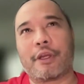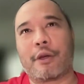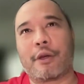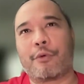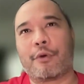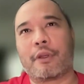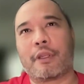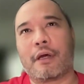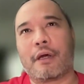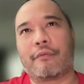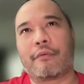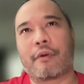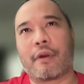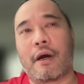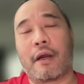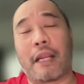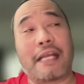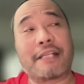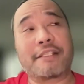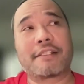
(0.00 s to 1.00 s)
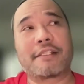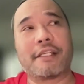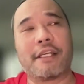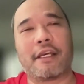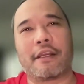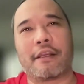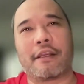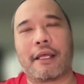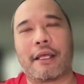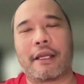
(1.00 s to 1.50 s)
that word love around. I see
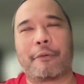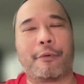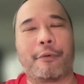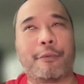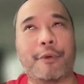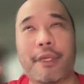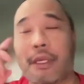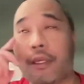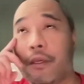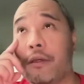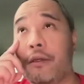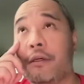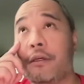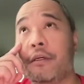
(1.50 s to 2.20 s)
it like when we